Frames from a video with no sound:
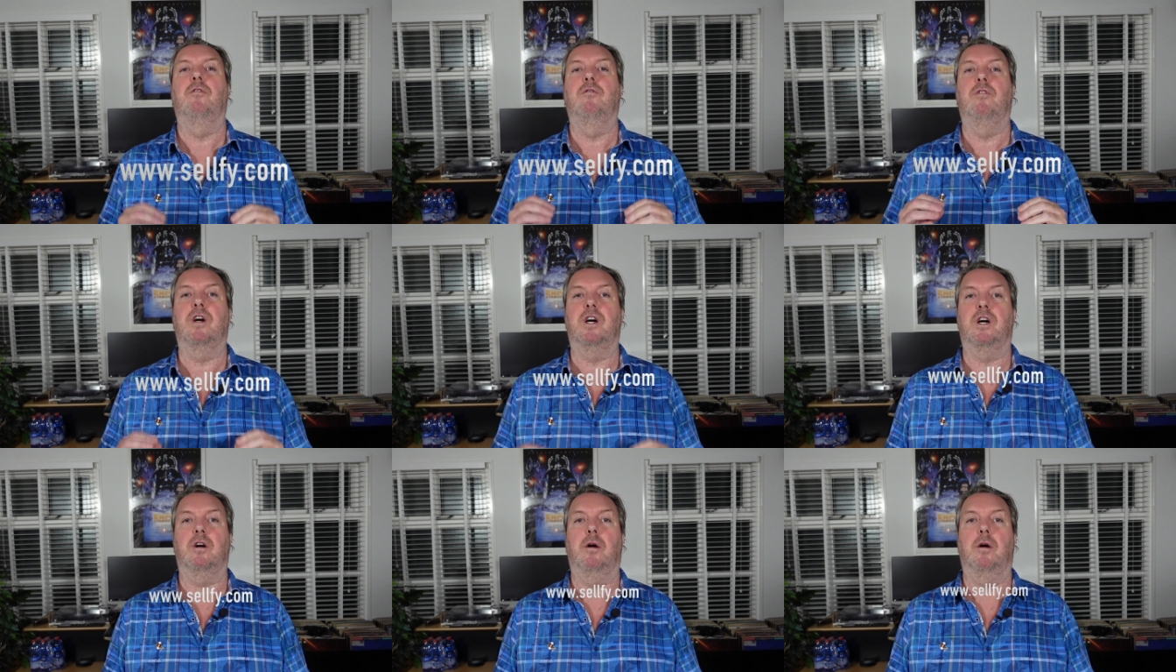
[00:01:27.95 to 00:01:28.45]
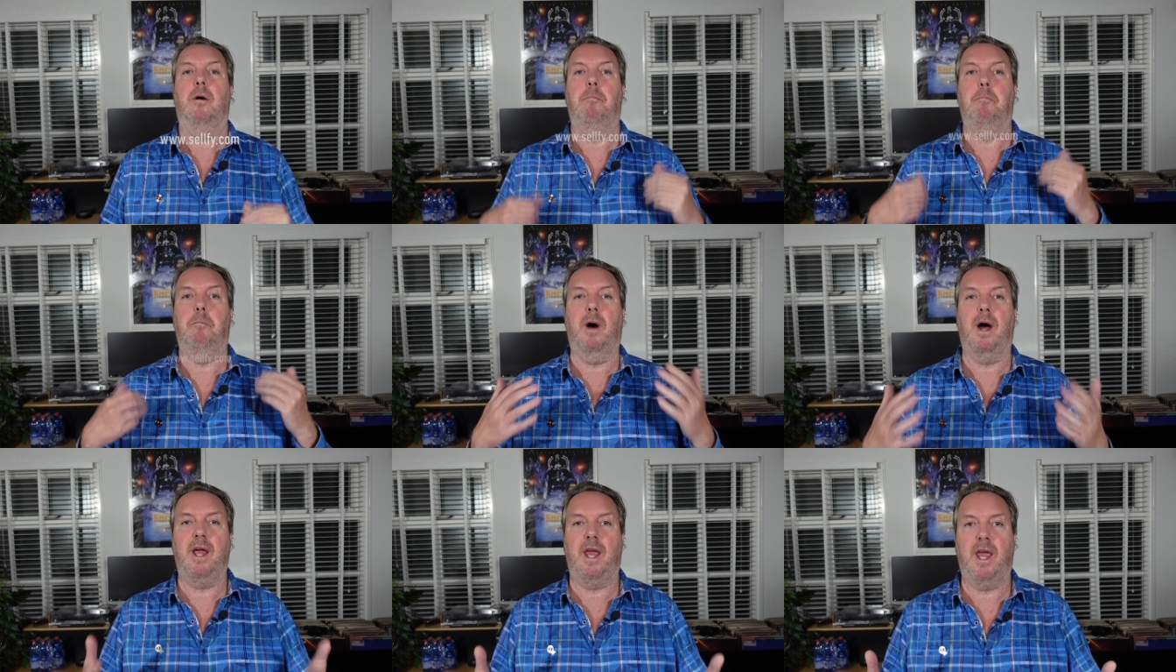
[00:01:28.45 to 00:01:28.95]
where
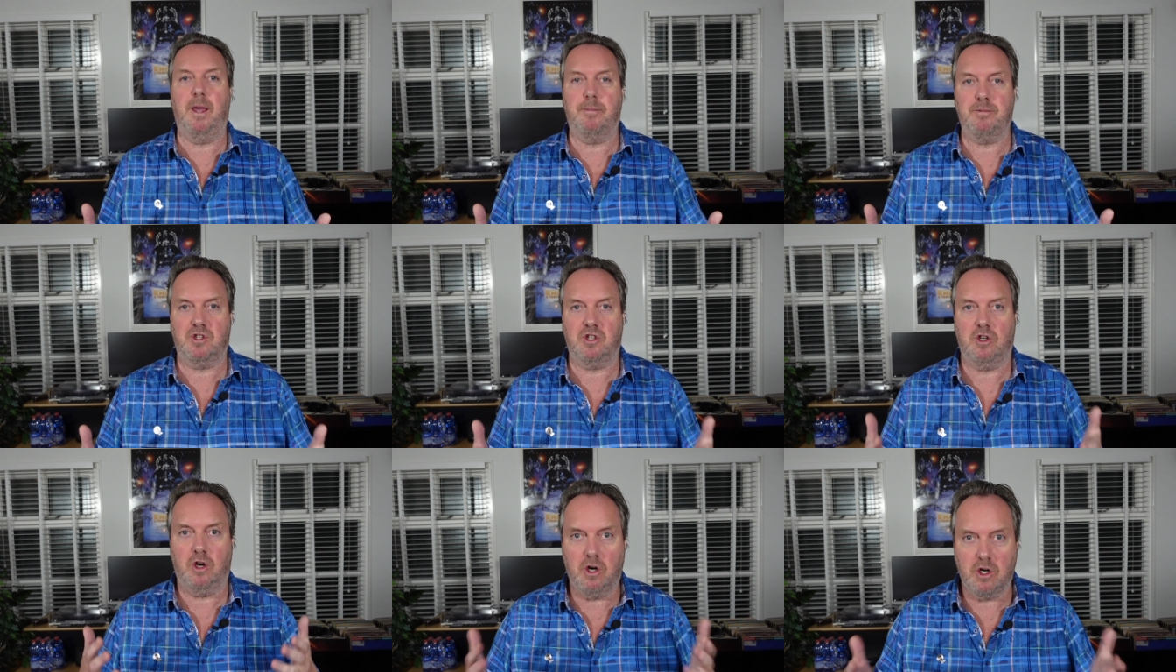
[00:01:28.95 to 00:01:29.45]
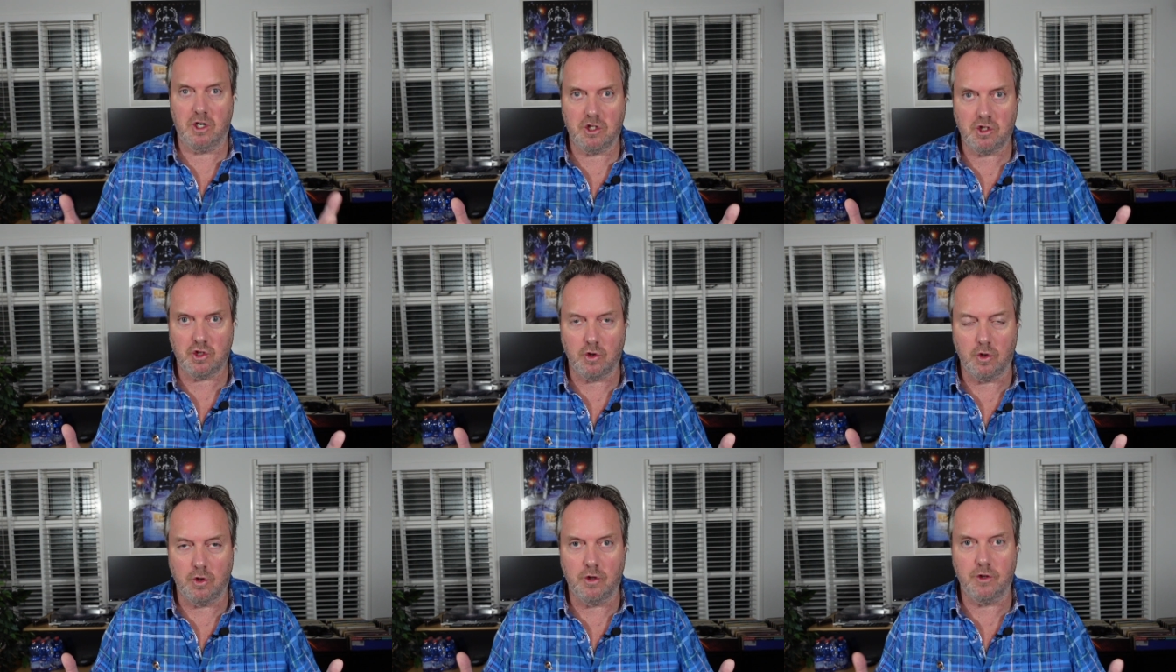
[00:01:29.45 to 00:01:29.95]
my apps are
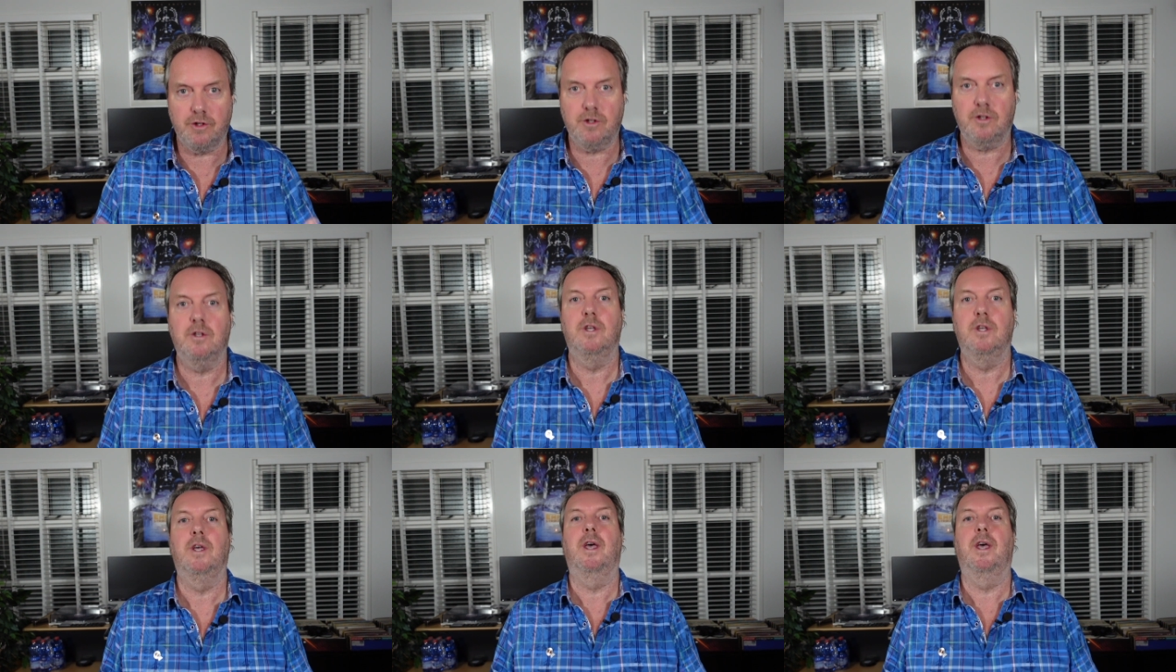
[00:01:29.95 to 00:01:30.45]
sold